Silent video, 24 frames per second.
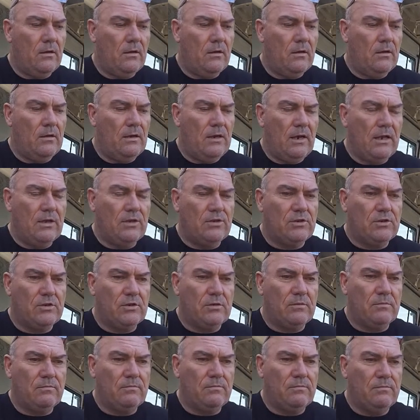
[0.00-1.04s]
The
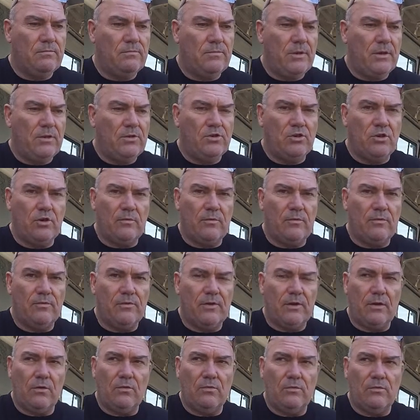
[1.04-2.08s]
next big job I
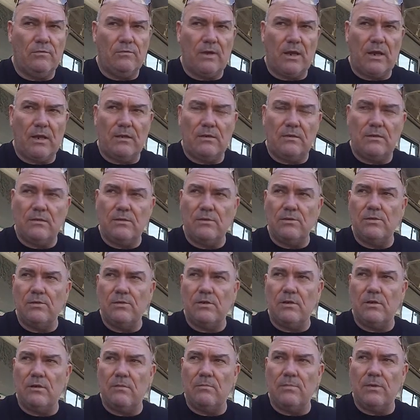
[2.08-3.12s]
think on the van is
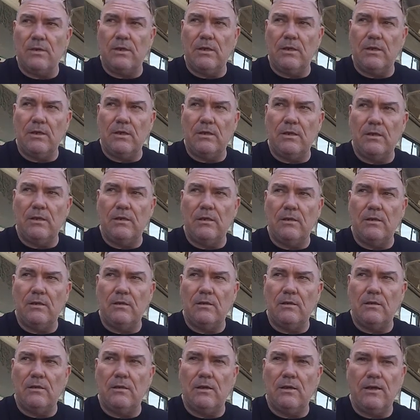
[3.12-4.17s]
going to be
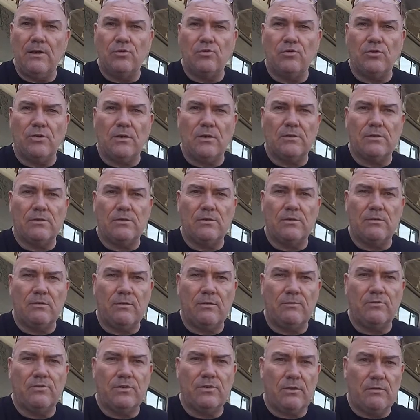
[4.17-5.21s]
the electrics. I'm going to
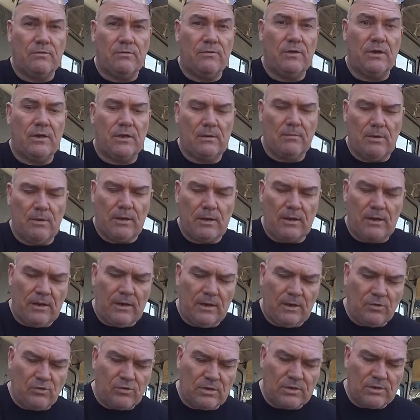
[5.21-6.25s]
have to start thinking about the
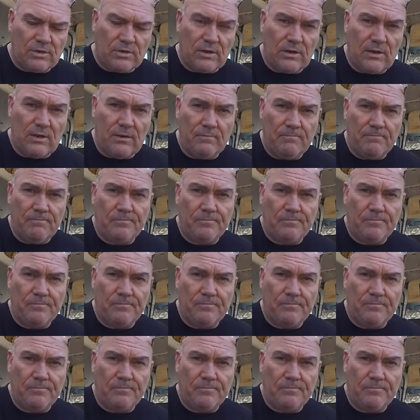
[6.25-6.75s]
electrics now,